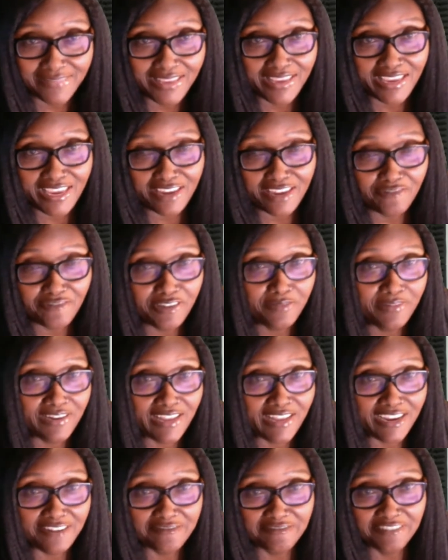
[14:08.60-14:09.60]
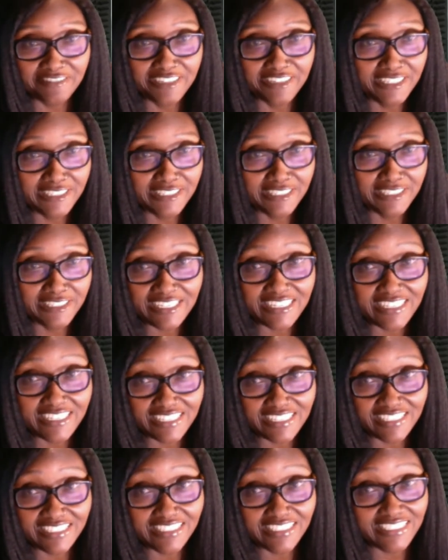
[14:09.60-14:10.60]
And we be like,
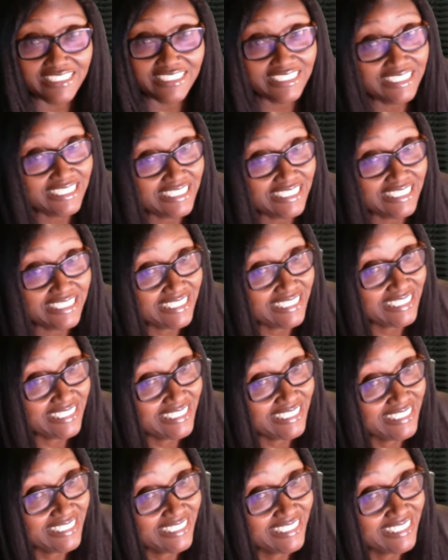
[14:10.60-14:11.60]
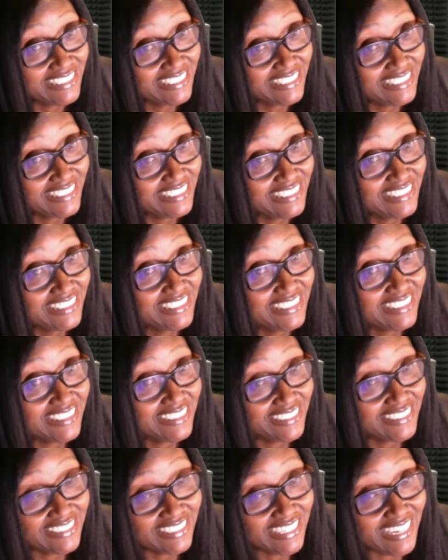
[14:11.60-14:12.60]
really?
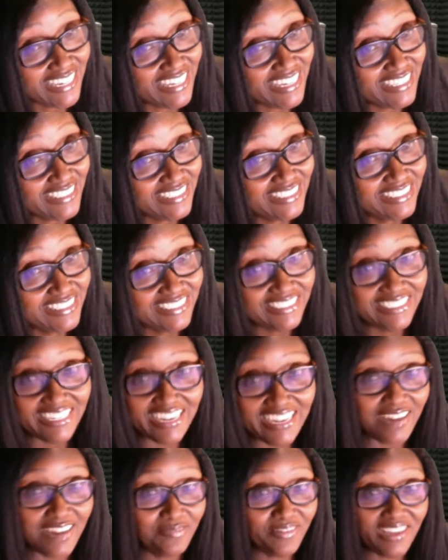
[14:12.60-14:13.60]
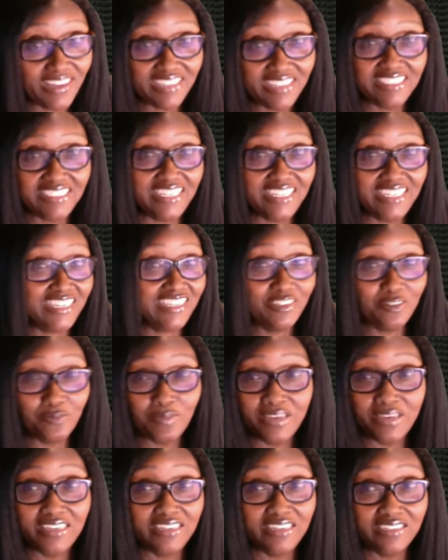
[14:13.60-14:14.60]
Okay. Yeah, I'm not taking no
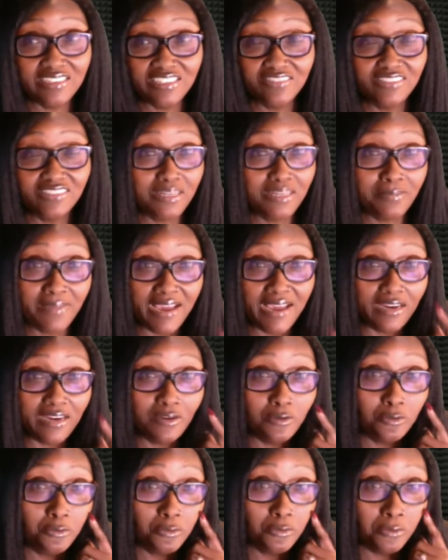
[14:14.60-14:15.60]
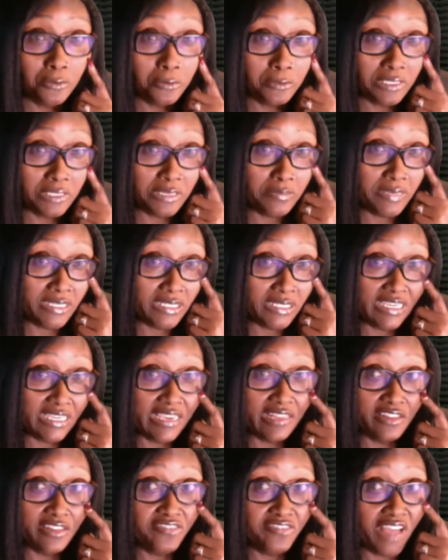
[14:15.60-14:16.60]
opinion of somebody who only been
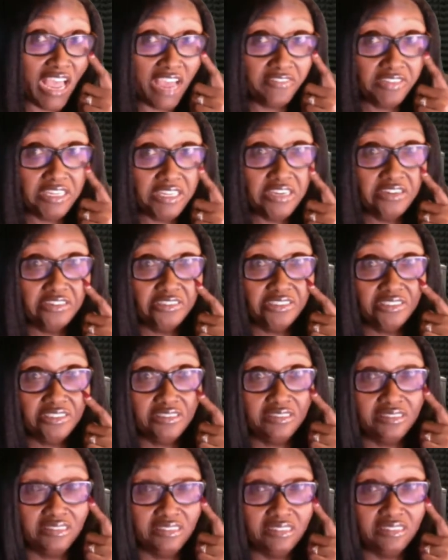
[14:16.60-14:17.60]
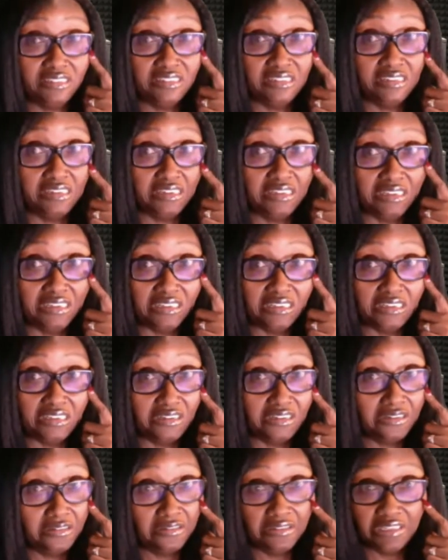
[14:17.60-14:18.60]
together 5 years.
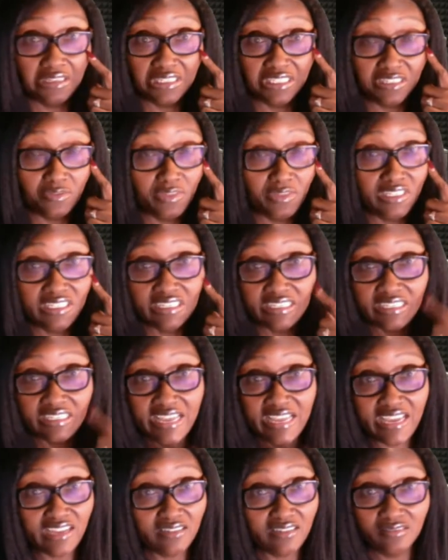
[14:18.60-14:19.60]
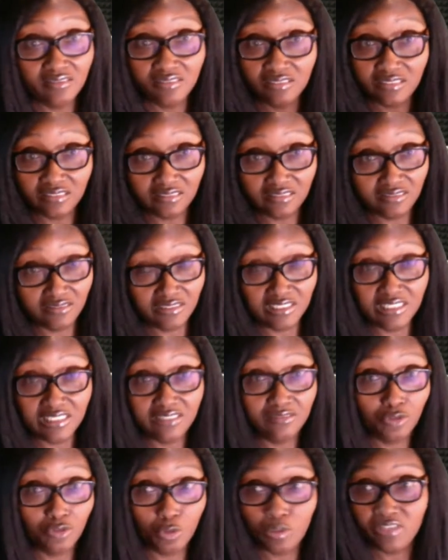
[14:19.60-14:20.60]
Oh, honey, we did that
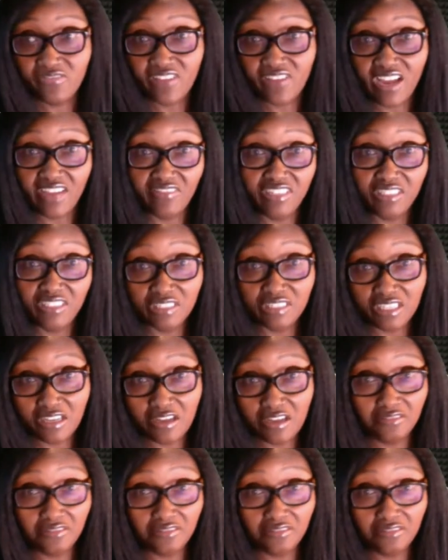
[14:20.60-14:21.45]
25 years ago.